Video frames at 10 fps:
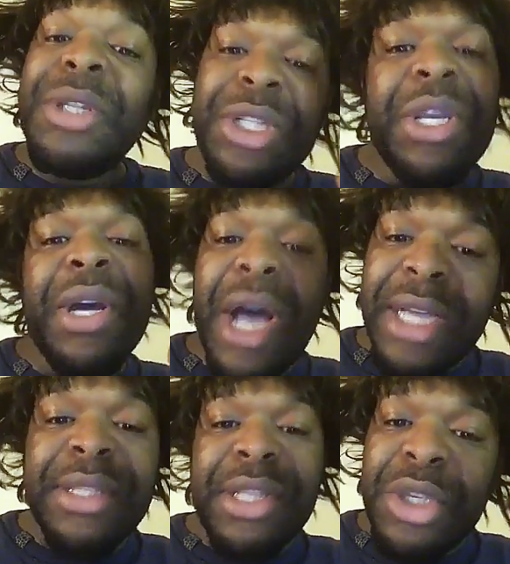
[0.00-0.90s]
Michelle,
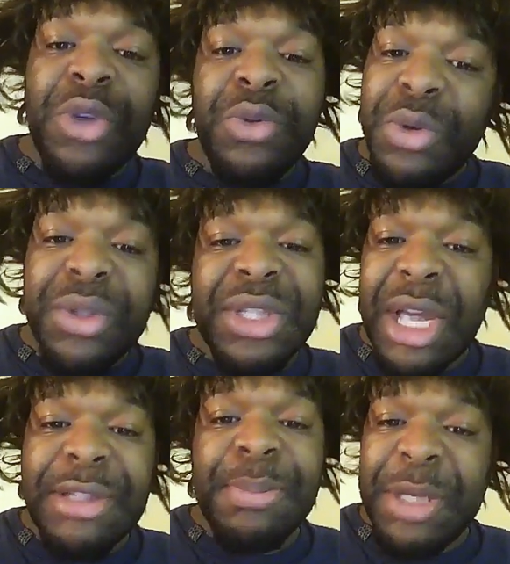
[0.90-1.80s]
I can see you. You can
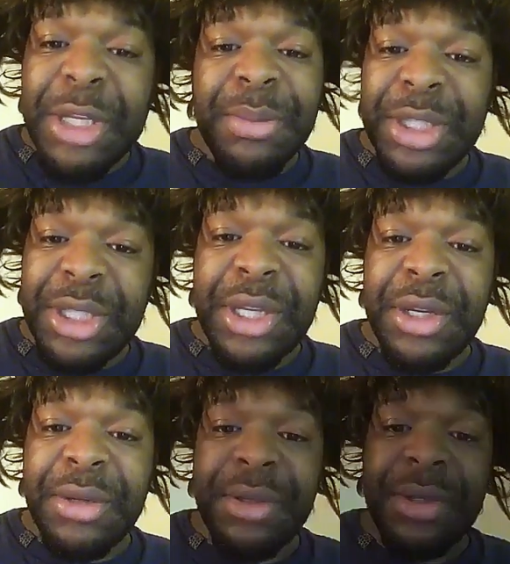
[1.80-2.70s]
stop speaking,
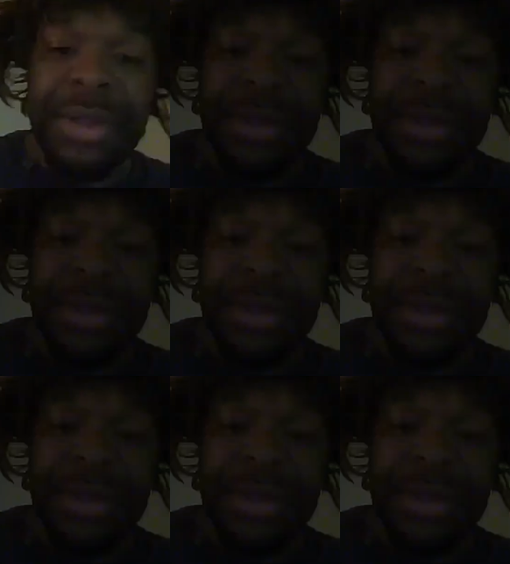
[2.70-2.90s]
Michelle.